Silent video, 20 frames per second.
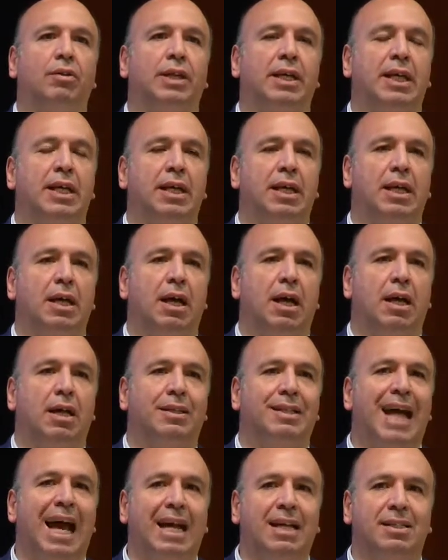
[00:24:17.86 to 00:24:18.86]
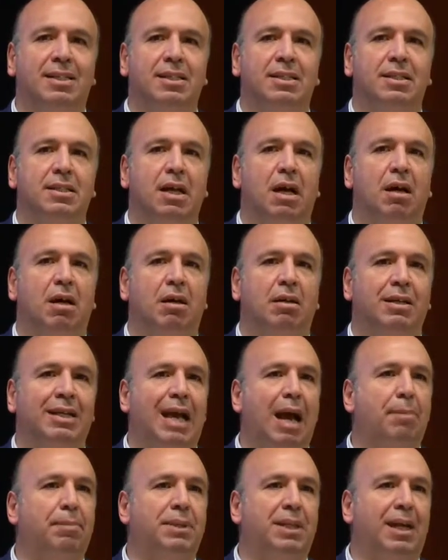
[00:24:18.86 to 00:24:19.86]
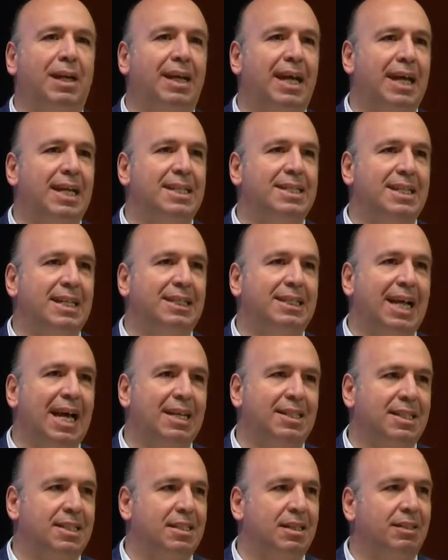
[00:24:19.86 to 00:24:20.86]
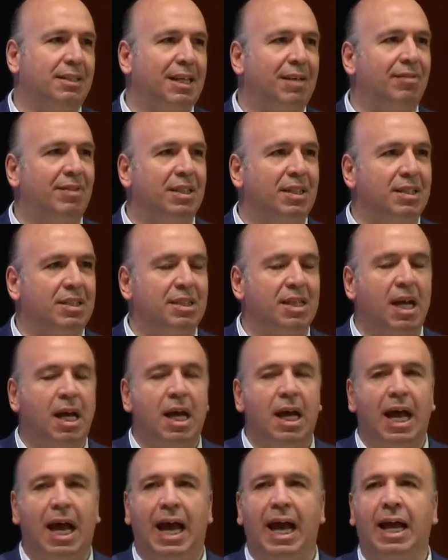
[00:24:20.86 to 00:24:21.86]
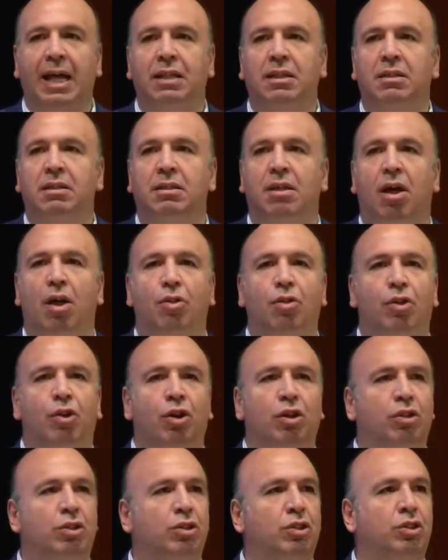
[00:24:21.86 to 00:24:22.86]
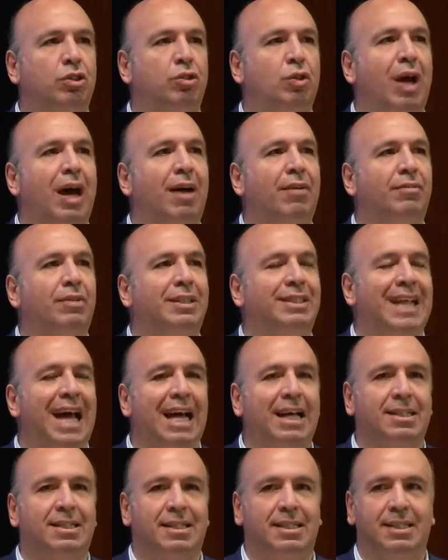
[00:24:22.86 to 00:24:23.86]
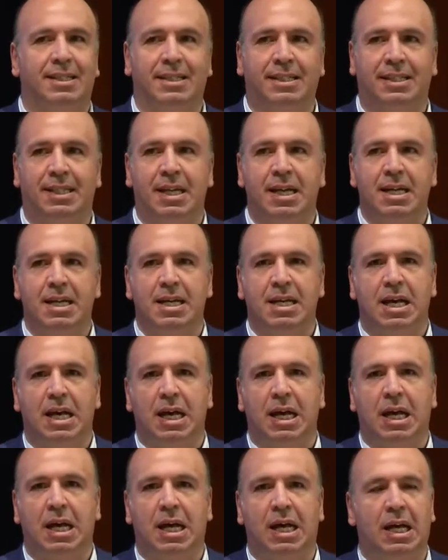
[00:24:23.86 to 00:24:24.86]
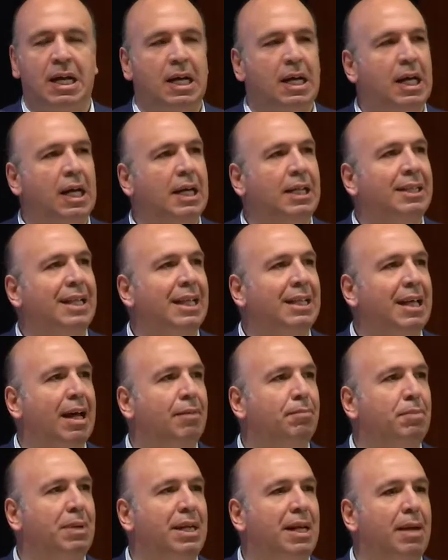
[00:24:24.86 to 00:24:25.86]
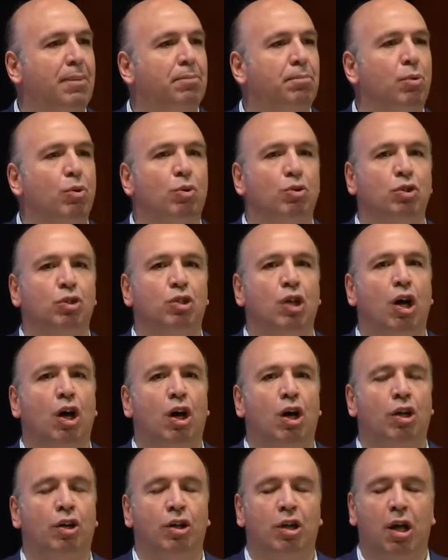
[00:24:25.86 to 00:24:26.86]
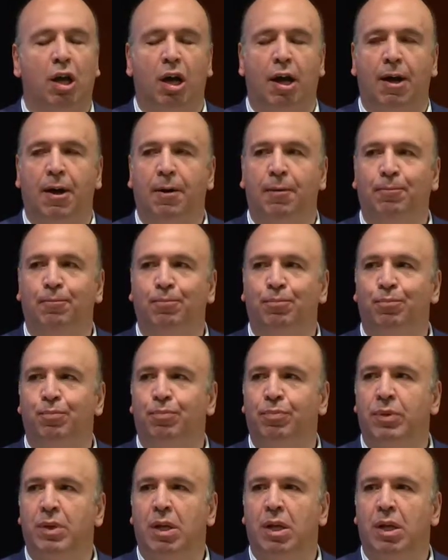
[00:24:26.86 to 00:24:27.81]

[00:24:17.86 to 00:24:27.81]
the taxes on capital gains and taxes on dividends. And third, you have the taxes that have been imposed on